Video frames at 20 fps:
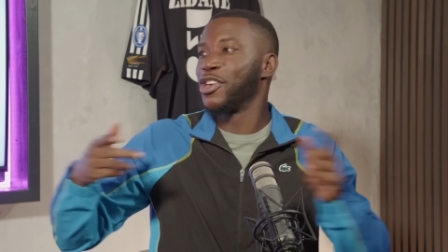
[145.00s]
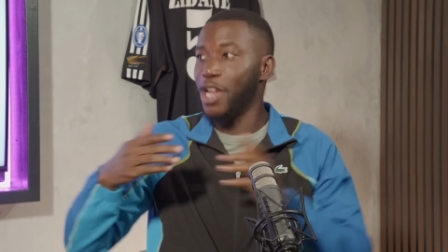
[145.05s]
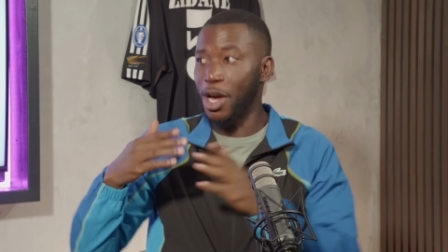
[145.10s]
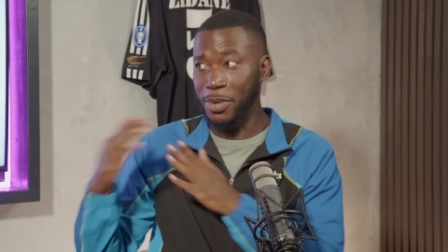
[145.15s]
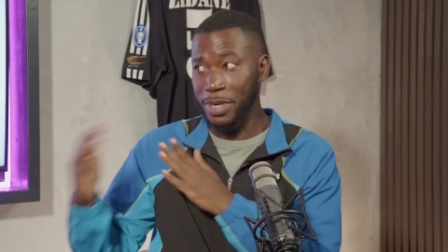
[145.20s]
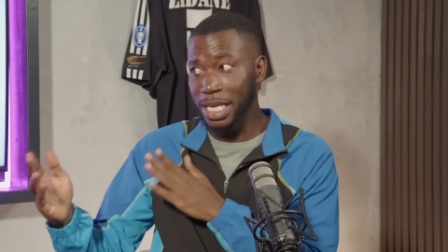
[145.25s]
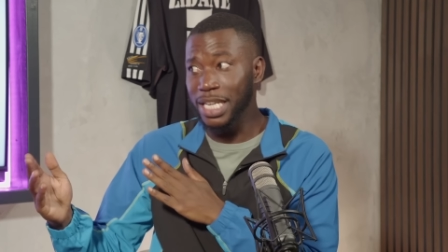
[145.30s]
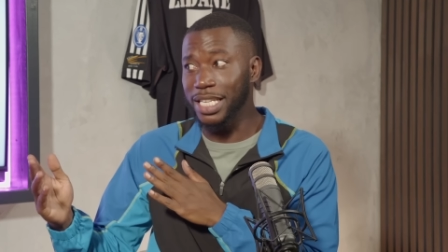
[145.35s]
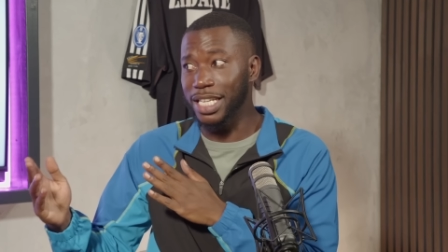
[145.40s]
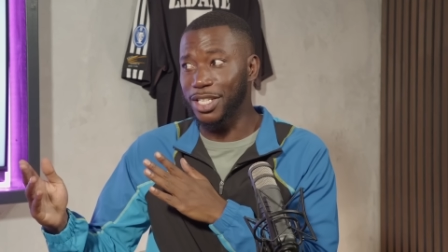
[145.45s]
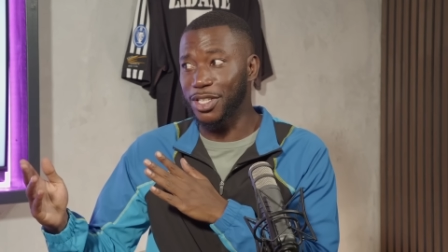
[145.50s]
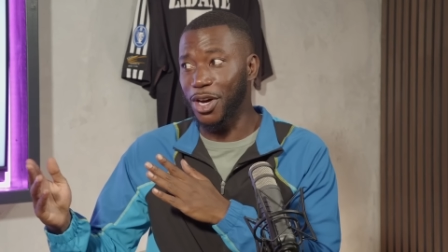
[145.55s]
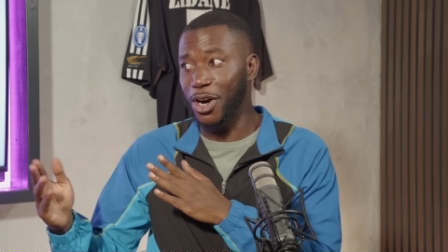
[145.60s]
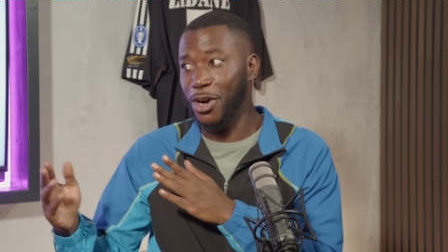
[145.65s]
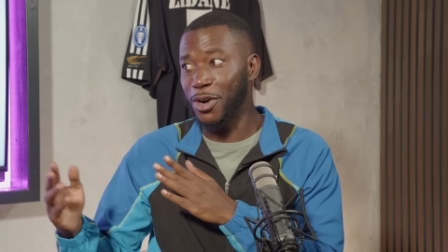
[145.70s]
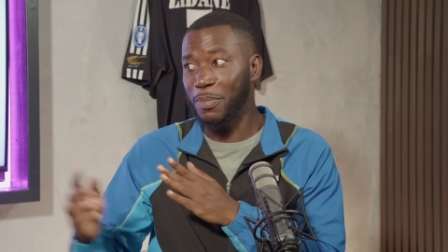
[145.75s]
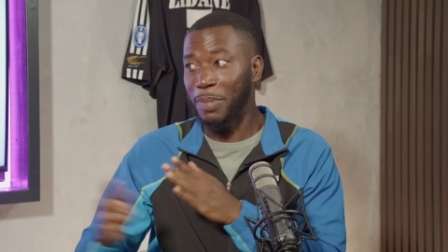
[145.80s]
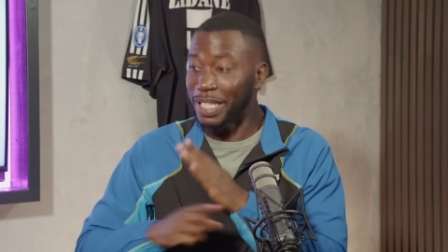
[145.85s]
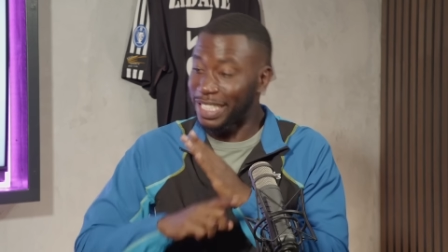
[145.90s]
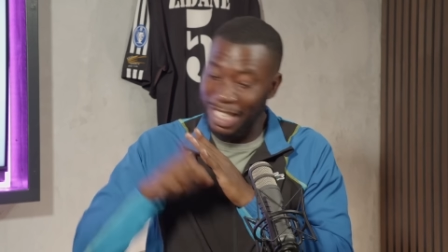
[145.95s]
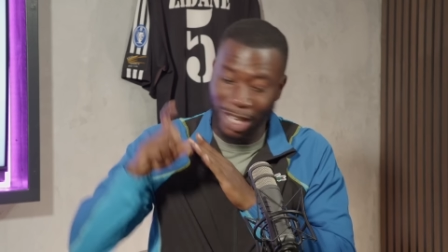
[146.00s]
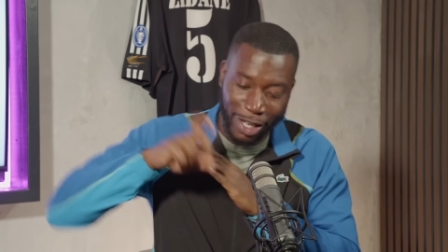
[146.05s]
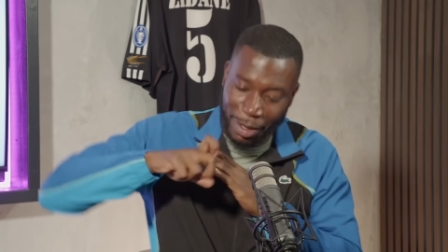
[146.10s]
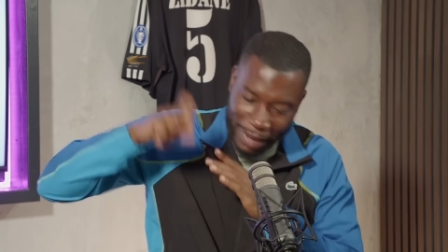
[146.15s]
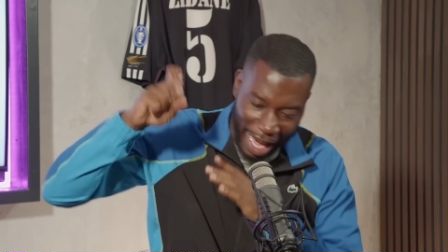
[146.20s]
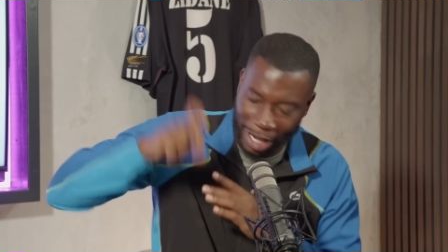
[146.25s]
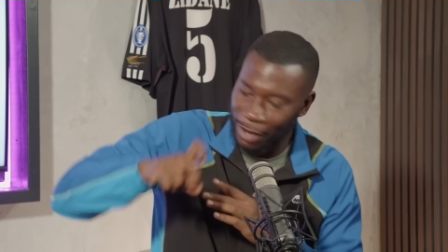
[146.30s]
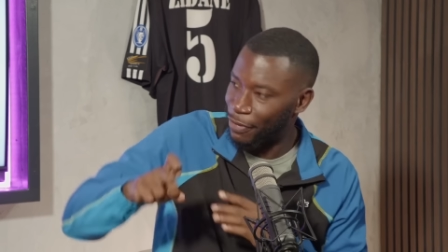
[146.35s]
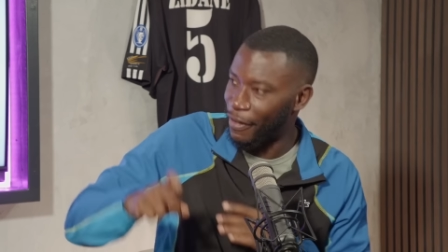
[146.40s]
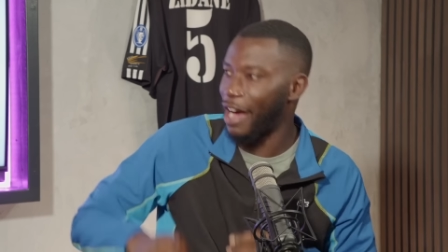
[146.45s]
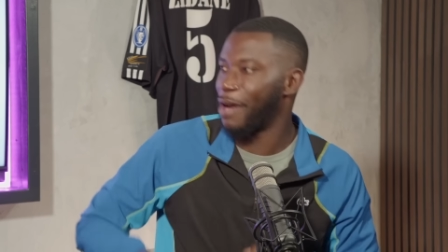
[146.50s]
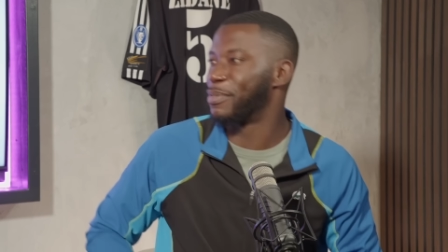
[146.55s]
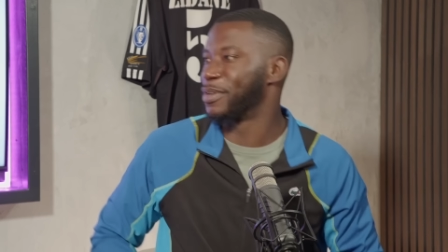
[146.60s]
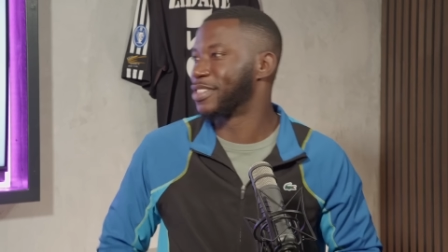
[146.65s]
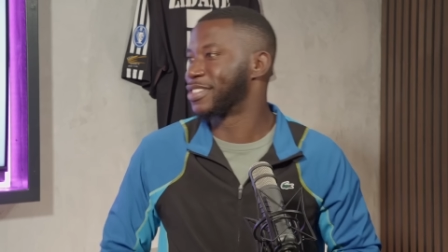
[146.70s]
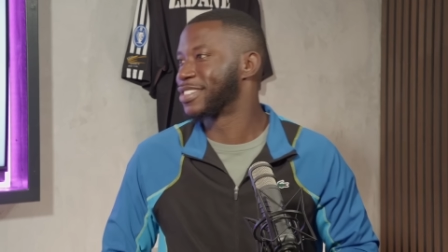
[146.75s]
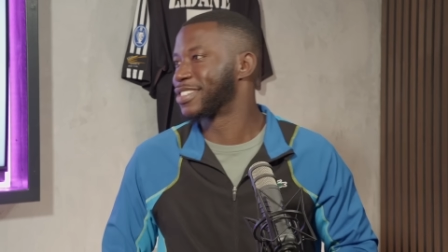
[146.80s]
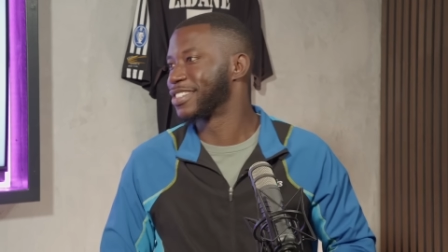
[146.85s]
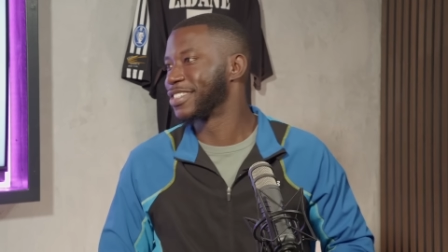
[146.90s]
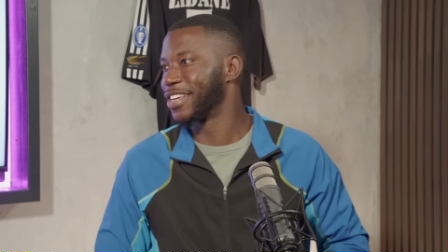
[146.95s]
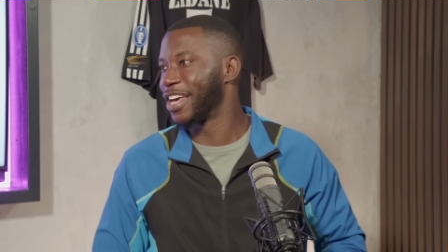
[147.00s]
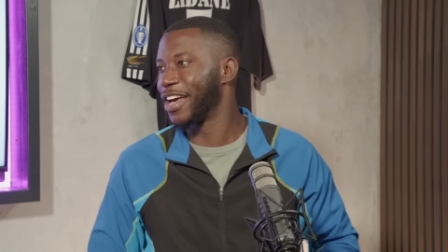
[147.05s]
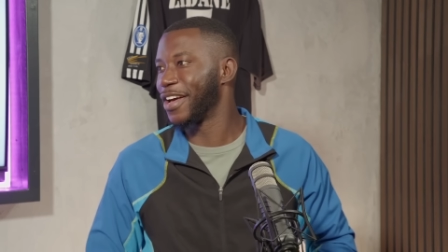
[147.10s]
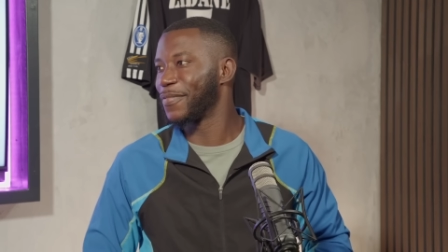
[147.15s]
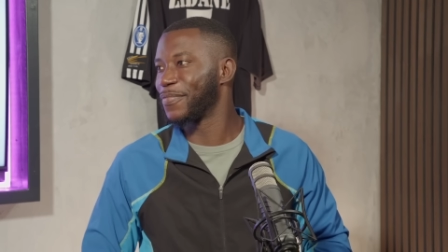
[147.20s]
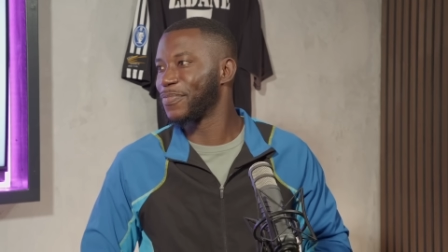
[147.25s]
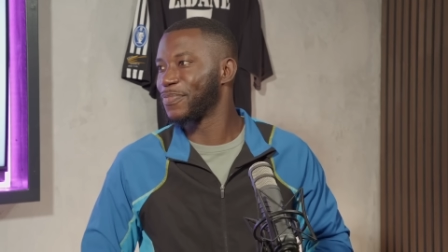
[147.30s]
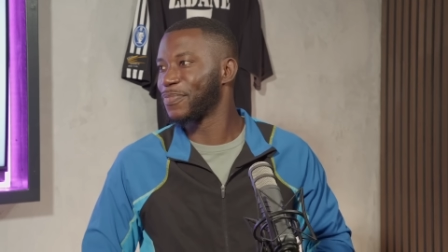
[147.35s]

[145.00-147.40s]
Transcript: don't need it though, but yeah. tell them add fibers, bro. Yeah. I'm, te-